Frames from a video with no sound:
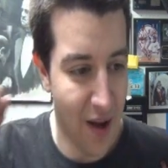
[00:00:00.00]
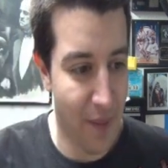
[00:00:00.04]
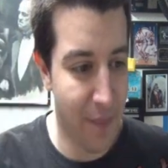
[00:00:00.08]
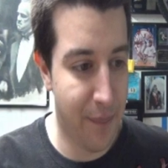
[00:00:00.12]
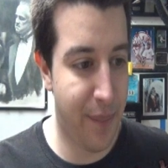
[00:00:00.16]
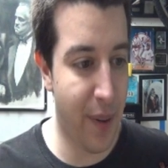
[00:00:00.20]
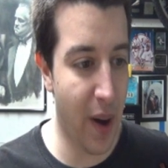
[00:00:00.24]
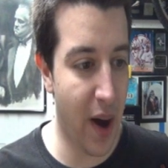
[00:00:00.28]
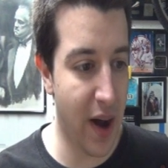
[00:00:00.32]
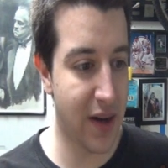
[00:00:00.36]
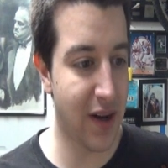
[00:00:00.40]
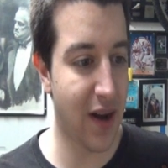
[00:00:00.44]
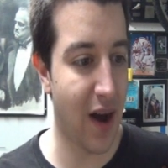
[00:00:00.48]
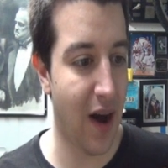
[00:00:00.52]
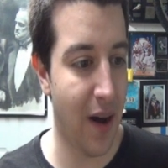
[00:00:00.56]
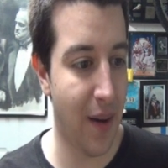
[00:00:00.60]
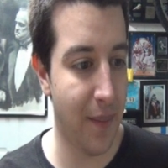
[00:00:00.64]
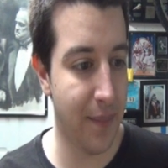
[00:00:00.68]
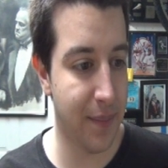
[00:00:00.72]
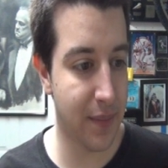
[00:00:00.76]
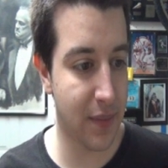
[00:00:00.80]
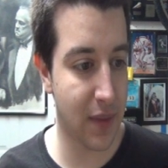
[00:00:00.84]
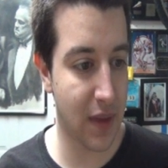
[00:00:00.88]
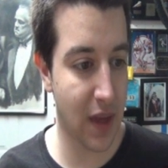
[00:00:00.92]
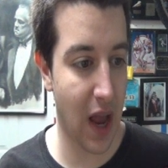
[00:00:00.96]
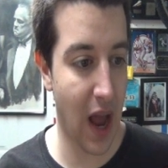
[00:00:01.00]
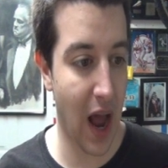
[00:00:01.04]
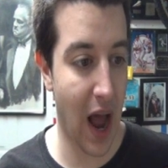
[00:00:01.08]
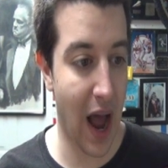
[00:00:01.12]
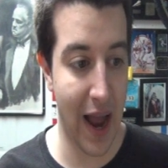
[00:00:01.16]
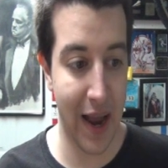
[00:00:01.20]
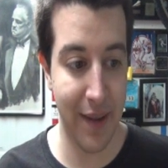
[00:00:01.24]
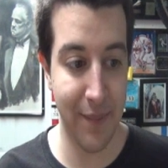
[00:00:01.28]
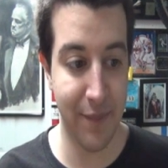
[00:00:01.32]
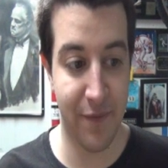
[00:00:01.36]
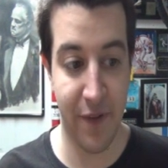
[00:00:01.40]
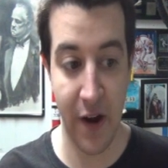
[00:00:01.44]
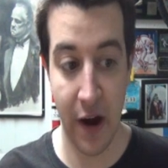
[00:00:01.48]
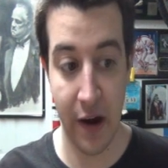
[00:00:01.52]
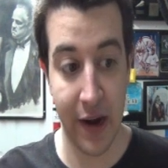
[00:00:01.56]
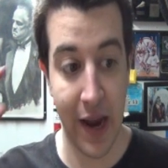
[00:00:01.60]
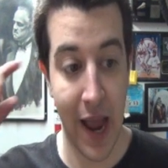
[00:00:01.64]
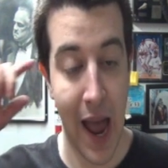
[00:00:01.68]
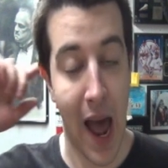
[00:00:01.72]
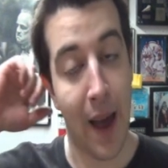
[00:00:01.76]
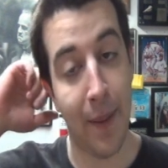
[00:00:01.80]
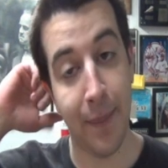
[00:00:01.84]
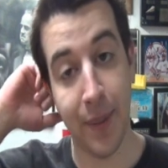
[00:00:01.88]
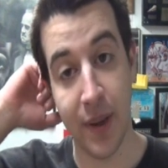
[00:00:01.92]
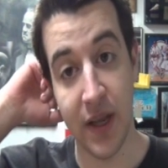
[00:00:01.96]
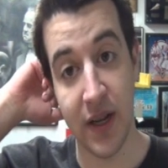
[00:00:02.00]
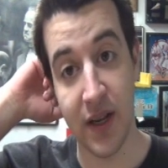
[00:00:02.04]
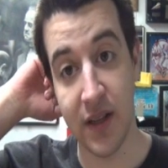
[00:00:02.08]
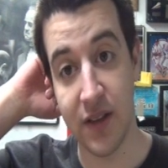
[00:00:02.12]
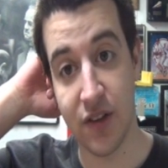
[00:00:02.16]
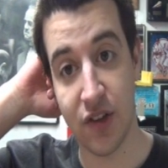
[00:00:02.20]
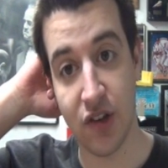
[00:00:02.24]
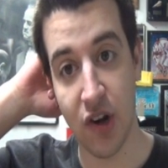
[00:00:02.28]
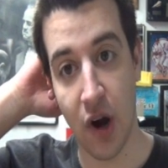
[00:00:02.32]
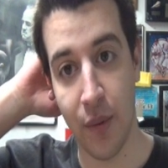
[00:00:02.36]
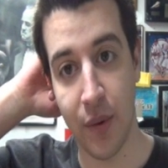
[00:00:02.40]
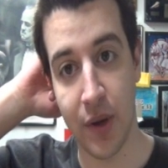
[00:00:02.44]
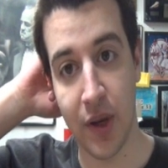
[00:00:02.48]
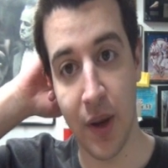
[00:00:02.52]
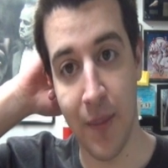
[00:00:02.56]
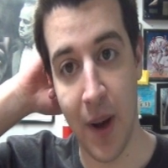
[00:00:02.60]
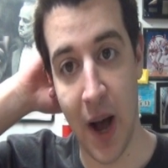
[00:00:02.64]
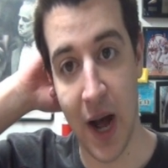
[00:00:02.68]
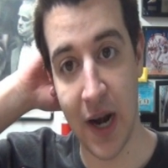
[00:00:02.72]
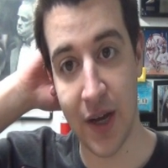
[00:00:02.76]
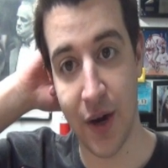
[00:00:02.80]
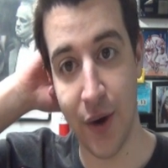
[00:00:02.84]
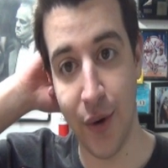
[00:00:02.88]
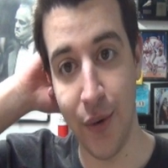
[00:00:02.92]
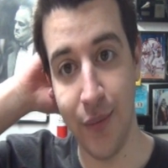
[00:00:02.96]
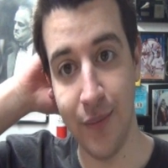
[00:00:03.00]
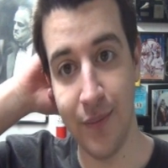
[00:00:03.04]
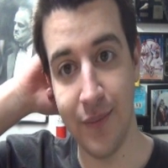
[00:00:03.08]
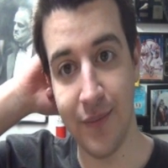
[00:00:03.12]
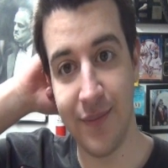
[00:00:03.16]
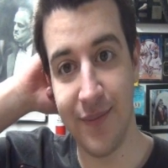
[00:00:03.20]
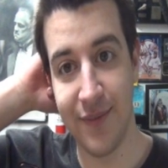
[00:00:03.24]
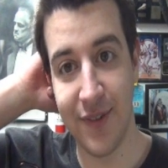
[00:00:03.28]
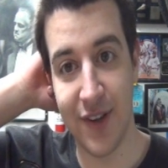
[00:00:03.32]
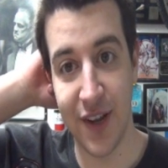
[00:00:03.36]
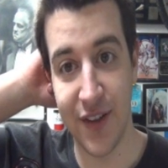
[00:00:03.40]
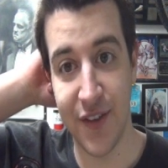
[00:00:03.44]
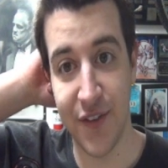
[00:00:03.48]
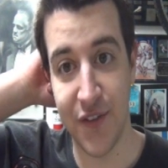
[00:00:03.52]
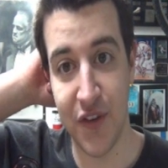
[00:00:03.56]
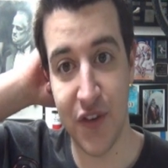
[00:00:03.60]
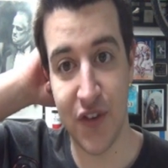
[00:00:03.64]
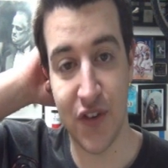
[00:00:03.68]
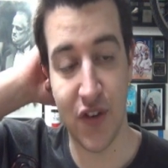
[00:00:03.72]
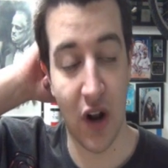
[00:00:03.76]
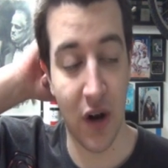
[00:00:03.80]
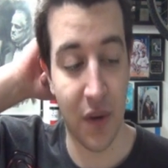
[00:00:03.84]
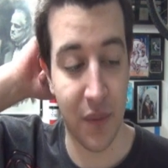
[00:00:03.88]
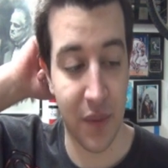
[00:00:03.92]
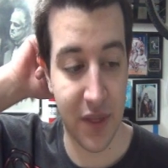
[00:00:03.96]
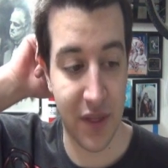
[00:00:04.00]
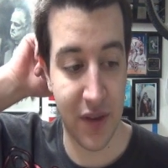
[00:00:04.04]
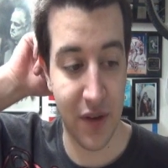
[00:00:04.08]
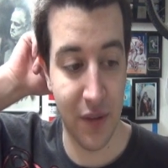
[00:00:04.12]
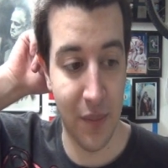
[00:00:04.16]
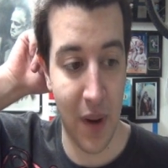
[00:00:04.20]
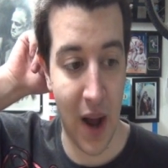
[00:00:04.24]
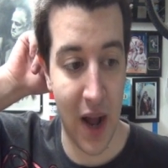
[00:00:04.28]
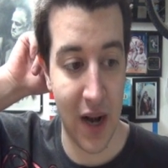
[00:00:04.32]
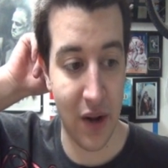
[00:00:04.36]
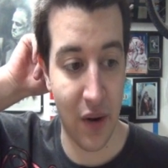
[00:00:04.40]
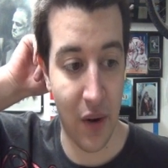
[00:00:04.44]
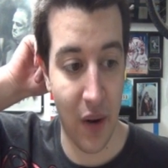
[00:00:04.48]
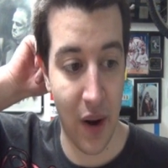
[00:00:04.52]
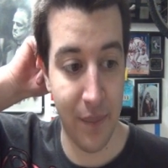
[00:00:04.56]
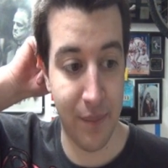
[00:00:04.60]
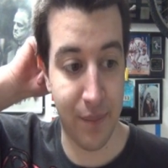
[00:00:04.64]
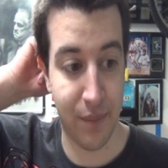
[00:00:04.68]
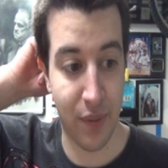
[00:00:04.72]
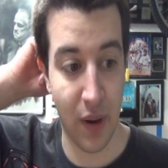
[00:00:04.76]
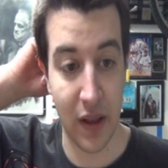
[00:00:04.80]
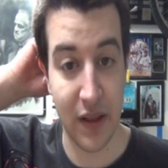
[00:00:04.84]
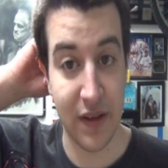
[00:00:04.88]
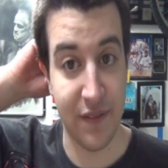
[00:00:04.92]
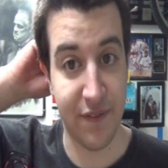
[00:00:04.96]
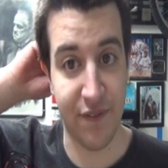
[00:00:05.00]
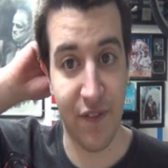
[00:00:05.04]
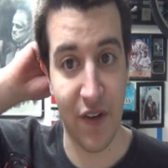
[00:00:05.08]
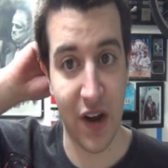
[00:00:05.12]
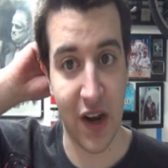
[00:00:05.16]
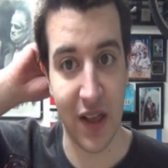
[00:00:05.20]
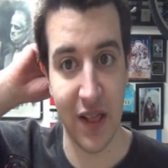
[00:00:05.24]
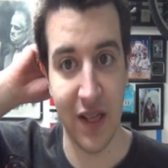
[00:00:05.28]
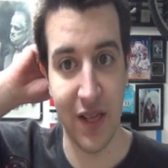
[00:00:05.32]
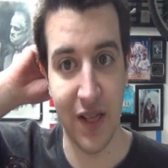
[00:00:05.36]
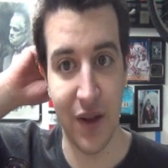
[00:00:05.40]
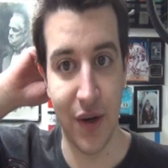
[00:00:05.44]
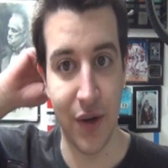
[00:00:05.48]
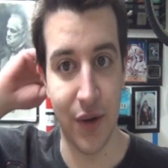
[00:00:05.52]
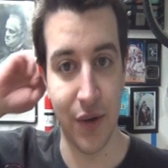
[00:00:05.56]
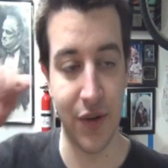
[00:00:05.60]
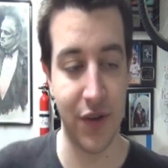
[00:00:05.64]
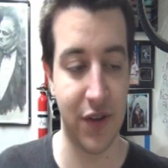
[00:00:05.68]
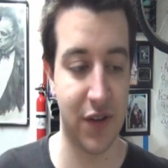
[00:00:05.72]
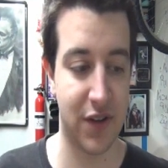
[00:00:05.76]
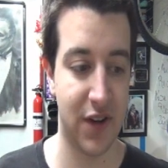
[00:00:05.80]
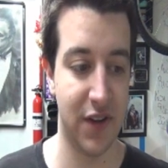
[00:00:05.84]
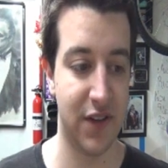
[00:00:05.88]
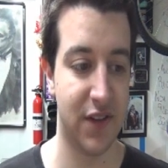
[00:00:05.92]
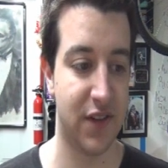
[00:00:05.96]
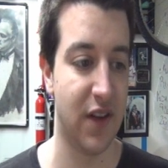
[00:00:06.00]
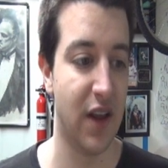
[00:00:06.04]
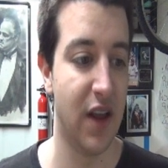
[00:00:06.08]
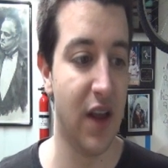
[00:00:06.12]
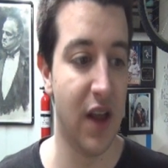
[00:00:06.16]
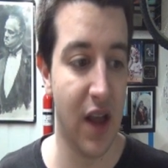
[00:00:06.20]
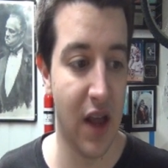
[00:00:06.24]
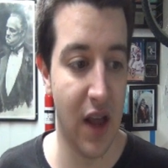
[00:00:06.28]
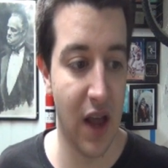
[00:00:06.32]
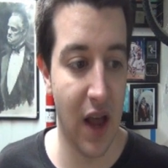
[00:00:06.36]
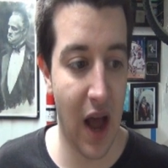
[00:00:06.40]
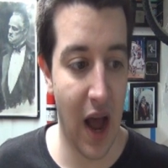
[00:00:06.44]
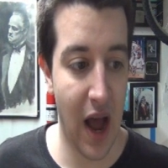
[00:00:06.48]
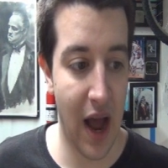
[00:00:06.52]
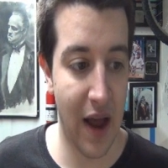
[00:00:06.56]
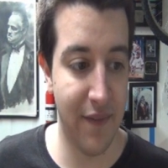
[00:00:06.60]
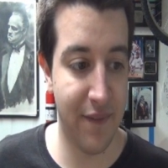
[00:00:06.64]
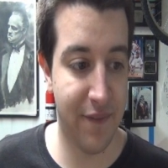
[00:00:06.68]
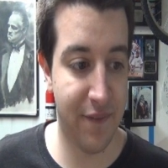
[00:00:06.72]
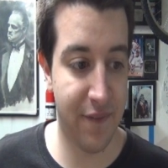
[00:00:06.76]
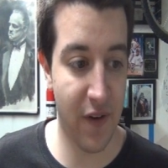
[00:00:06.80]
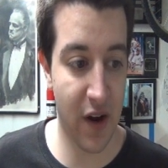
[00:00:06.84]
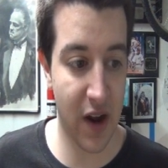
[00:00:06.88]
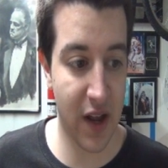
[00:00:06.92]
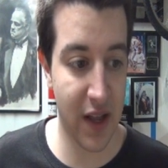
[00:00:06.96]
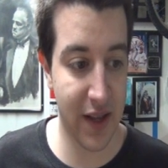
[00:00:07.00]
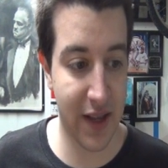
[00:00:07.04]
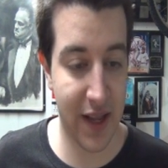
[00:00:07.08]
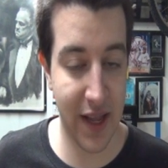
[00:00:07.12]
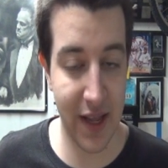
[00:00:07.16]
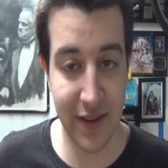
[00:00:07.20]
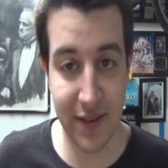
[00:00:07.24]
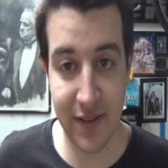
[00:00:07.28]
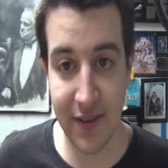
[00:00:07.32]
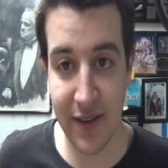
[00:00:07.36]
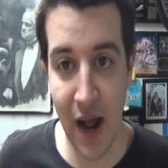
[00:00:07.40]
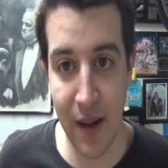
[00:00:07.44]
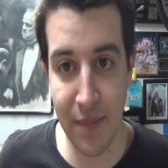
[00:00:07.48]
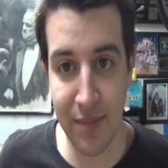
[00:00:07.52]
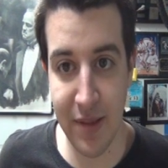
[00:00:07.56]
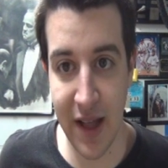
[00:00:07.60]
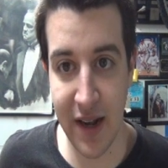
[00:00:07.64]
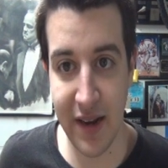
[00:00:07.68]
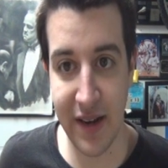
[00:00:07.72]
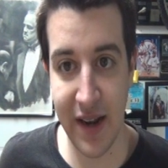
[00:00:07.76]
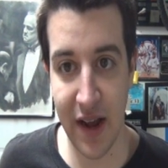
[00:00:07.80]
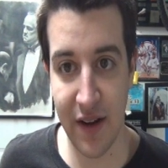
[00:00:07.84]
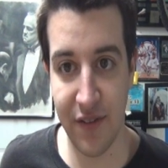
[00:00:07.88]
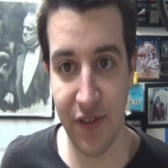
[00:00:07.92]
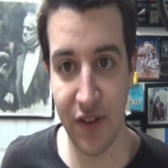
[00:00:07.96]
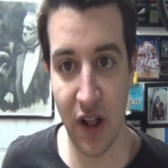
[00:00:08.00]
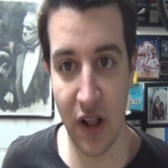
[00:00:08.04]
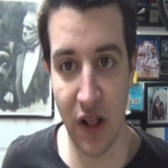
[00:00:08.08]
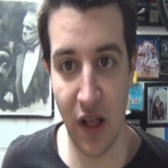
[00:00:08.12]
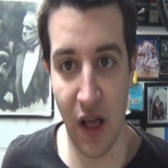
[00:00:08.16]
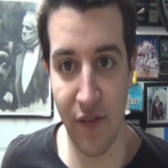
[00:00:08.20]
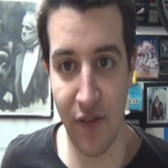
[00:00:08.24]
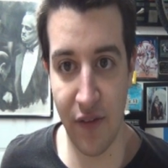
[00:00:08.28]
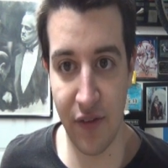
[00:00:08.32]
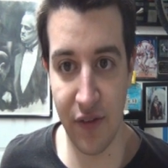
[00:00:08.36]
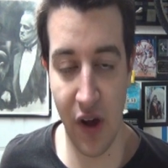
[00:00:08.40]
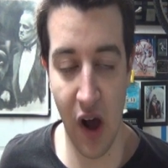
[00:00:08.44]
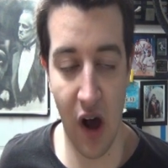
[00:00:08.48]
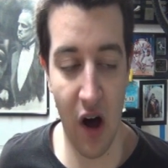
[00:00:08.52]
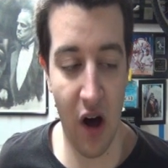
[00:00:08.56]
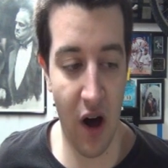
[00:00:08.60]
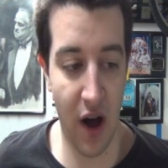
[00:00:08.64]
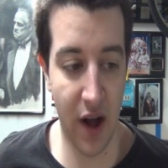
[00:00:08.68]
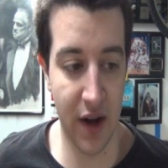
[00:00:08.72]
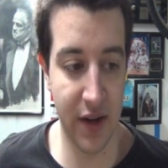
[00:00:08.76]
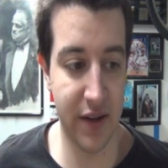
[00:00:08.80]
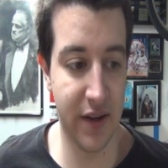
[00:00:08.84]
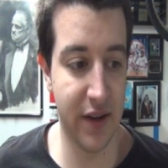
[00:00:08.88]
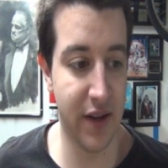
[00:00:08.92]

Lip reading: But I'm very happy it didn't start with Yamato, because if he started with Yamato, I'd probably fucking lose, because I fucking can't stop that deck for the love of God.